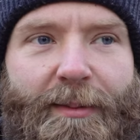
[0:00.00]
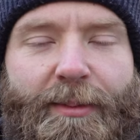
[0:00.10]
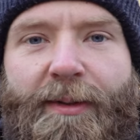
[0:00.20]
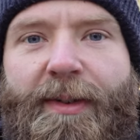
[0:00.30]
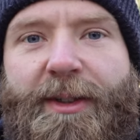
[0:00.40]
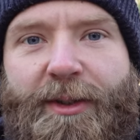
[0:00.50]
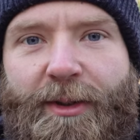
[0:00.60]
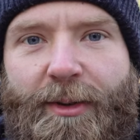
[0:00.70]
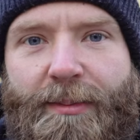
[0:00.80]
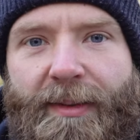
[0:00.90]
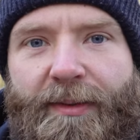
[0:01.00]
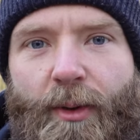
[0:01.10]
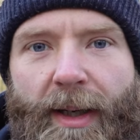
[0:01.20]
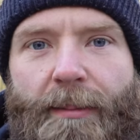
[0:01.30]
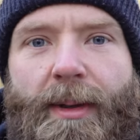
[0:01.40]
professional
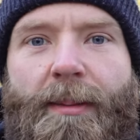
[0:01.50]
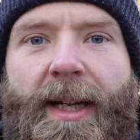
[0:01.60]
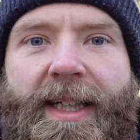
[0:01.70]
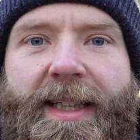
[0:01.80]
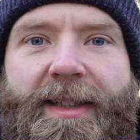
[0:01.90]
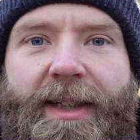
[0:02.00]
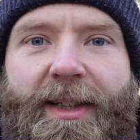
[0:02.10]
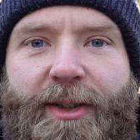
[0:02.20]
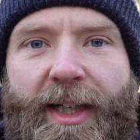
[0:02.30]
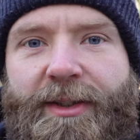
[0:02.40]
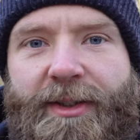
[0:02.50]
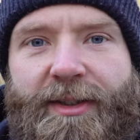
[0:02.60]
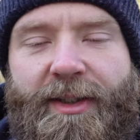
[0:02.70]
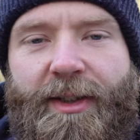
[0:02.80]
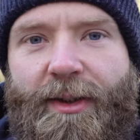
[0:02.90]
before implementing
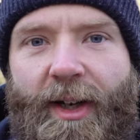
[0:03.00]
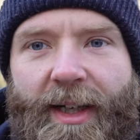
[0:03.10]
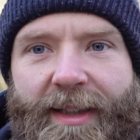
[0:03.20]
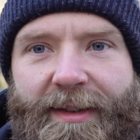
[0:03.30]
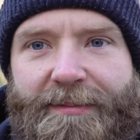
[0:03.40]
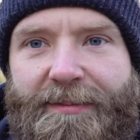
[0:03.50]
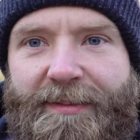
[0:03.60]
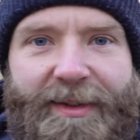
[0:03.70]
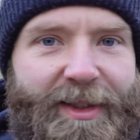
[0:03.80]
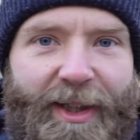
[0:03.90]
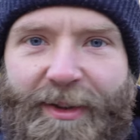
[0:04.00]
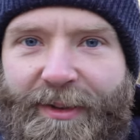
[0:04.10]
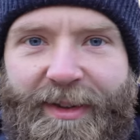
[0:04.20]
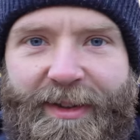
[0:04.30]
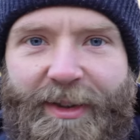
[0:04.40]
changes to your diet. So
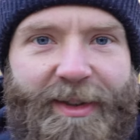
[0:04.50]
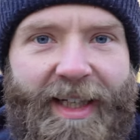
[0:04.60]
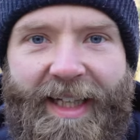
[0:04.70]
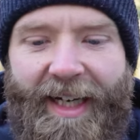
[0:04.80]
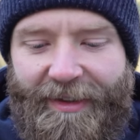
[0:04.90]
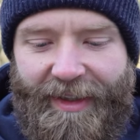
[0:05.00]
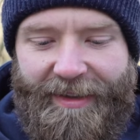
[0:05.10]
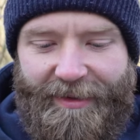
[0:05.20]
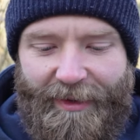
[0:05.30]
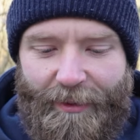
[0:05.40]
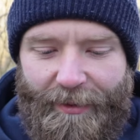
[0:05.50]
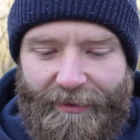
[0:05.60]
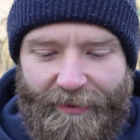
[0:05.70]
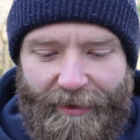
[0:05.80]
just get that out there to start with.